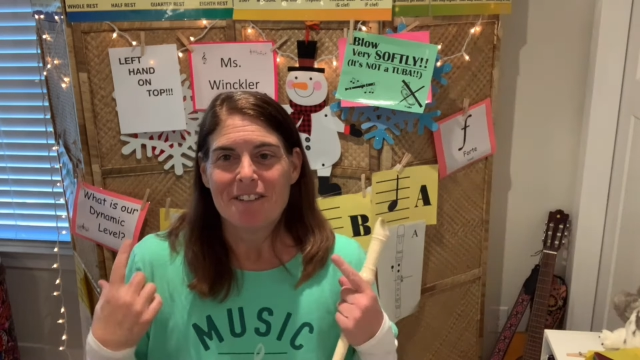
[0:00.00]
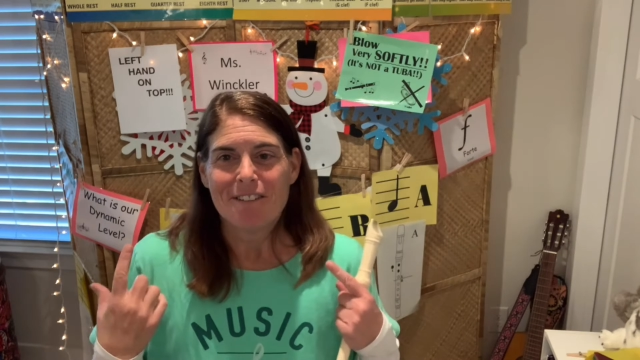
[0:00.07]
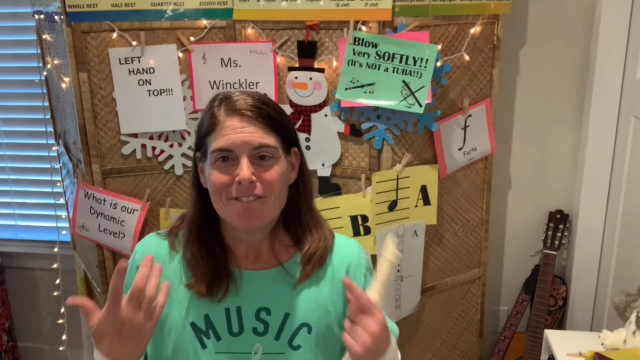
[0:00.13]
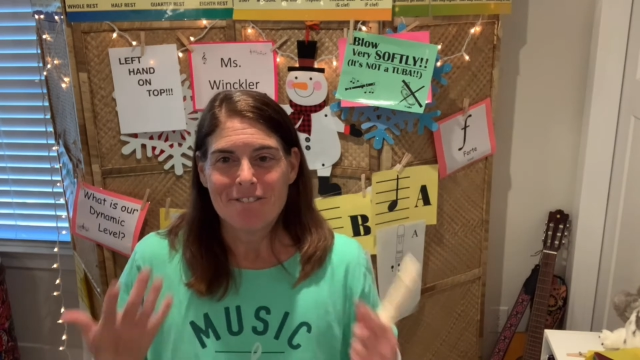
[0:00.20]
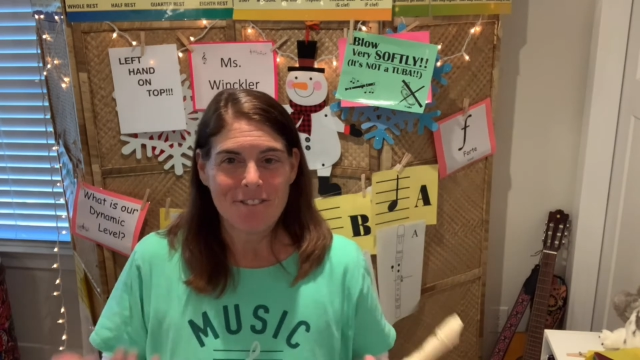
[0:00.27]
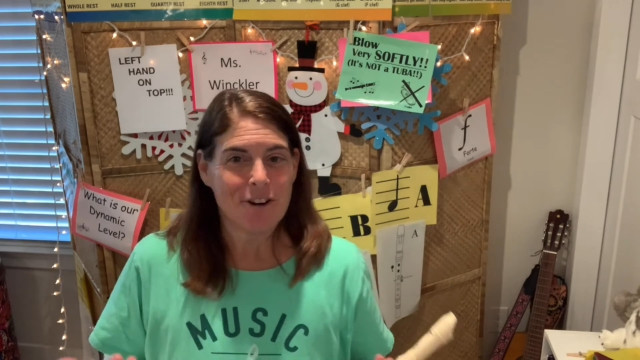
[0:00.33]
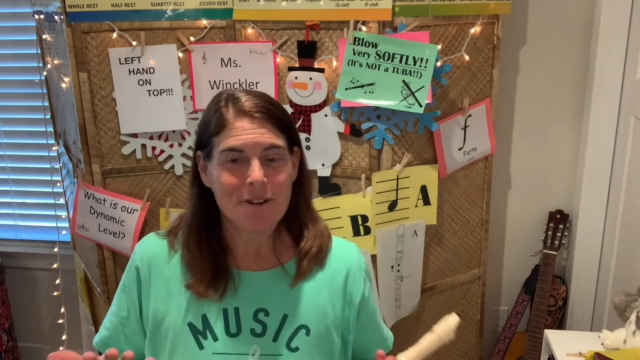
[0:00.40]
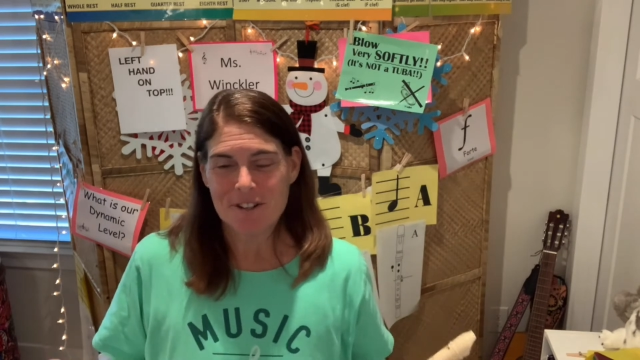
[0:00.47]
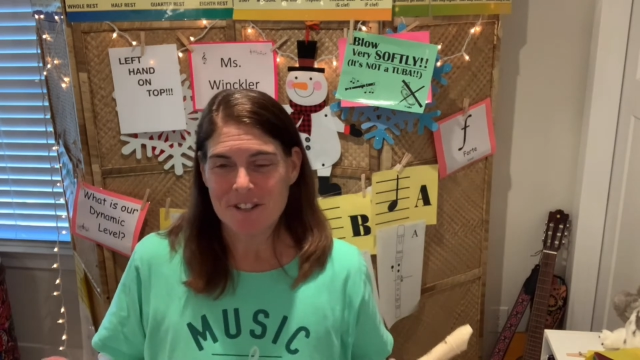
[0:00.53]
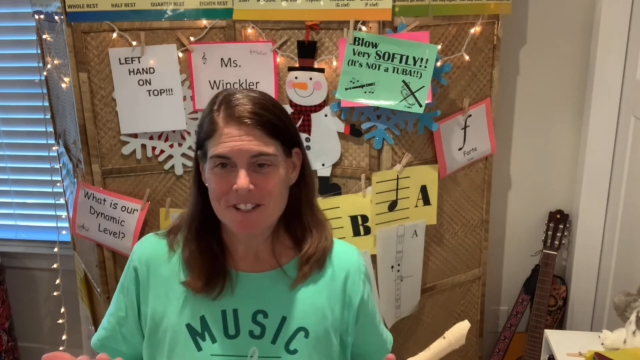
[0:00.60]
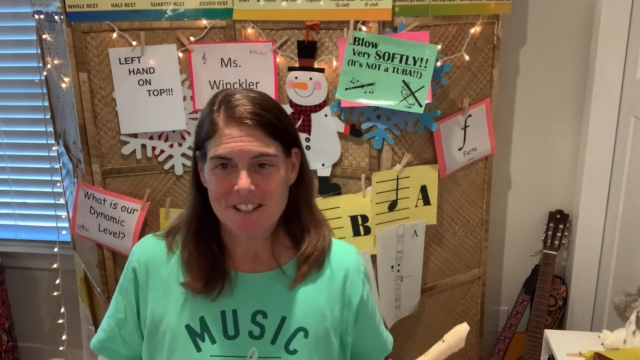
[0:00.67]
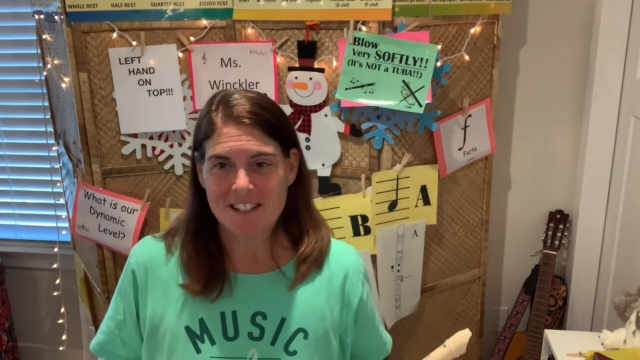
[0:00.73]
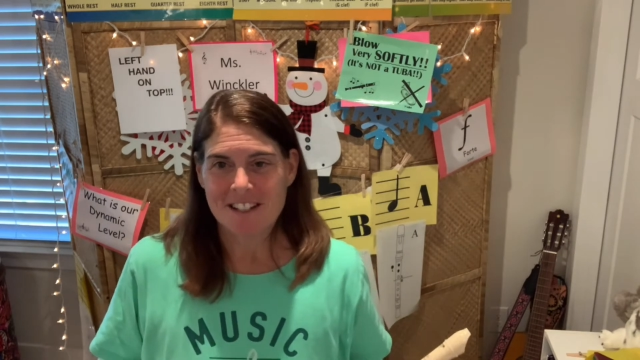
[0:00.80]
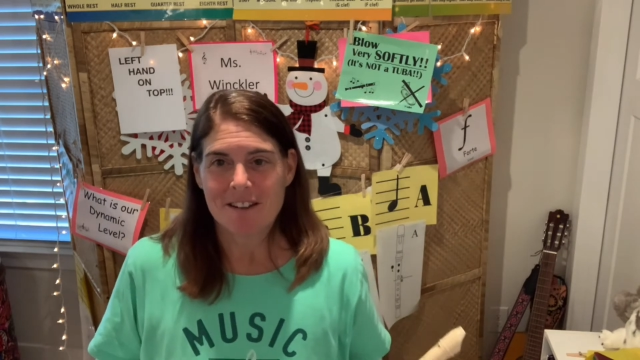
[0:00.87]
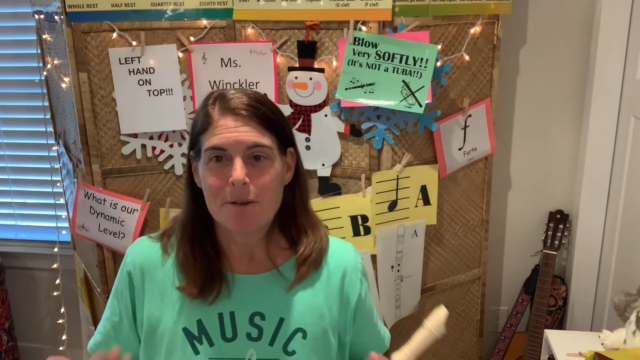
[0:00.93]

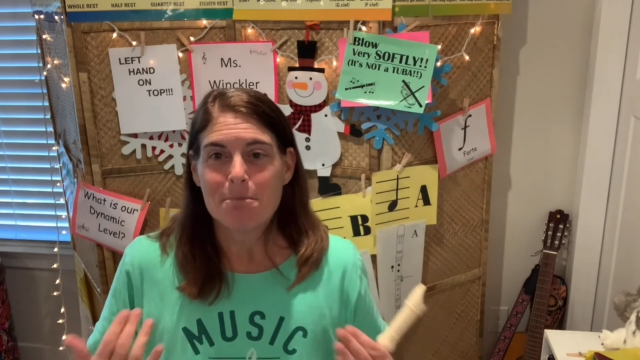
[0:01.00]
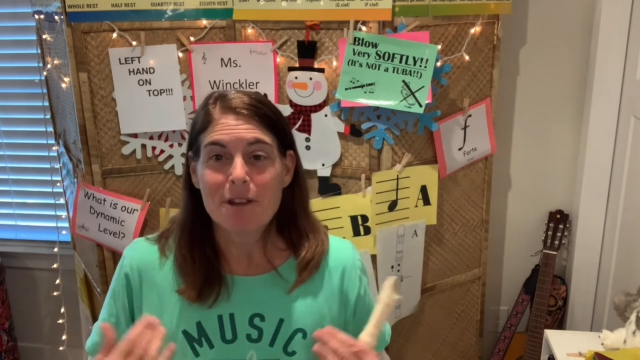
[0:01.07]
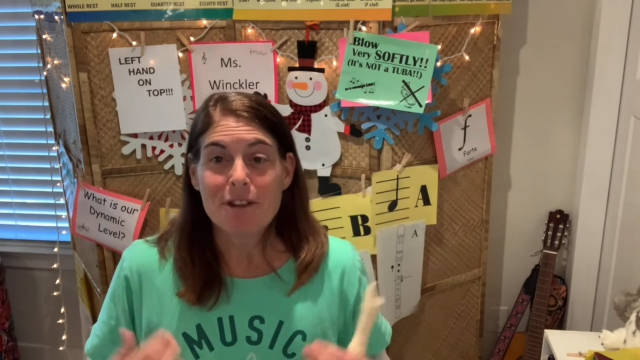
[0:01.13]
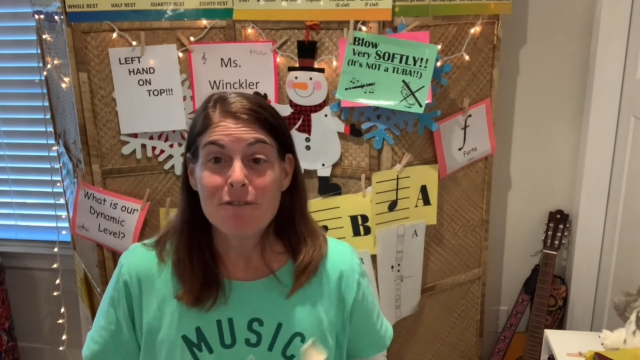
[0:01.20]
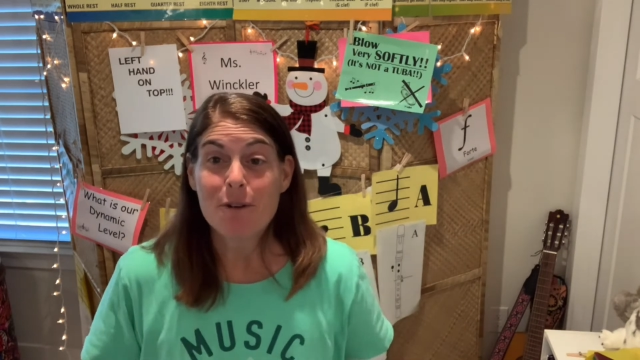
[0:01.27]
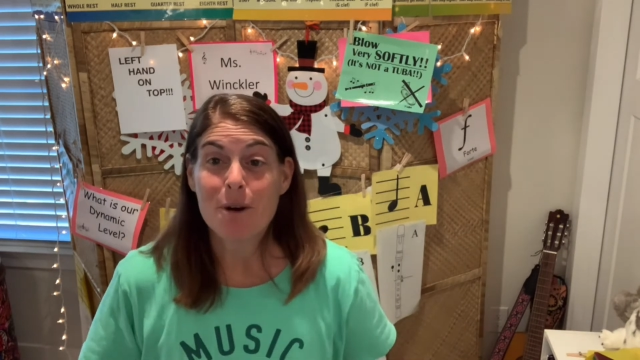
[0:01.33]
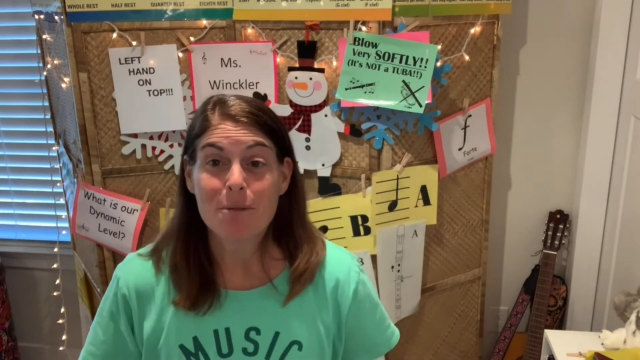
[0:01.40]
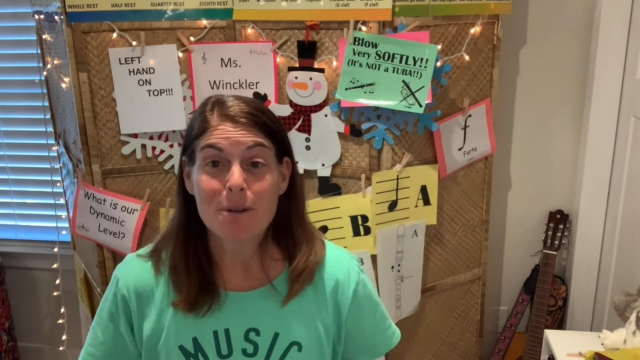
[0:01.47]
first before we